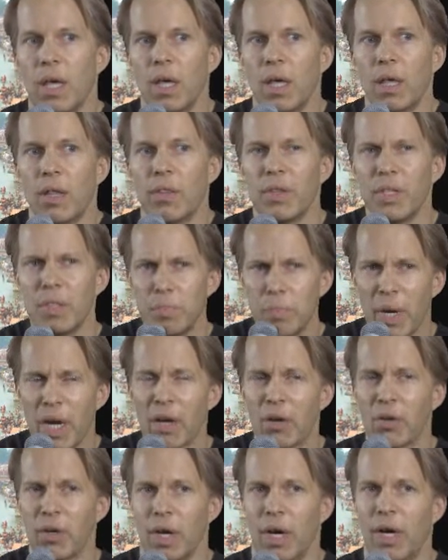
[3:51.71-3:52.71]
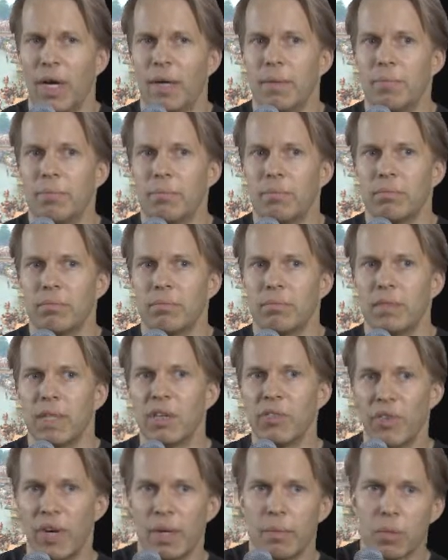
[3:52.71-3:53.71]
This paradigm,
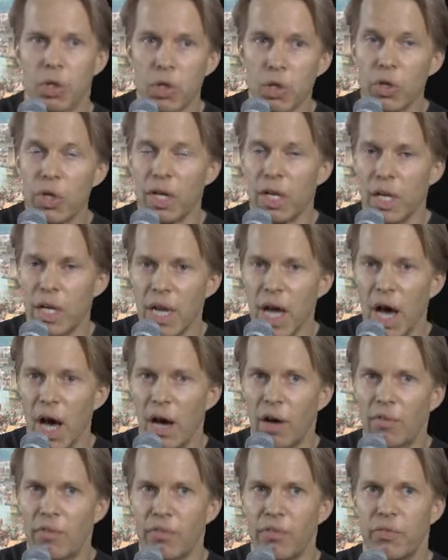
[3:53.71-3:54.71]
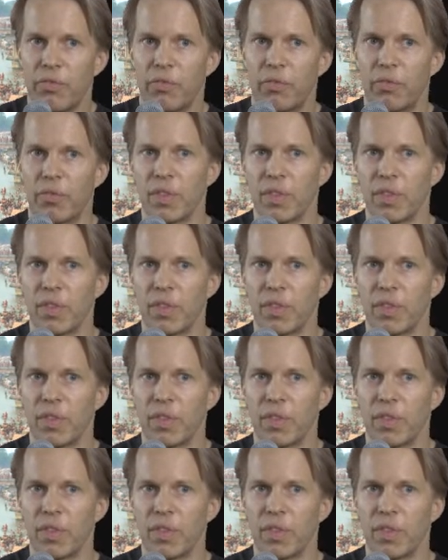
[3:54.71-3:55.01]
if I'm good enough,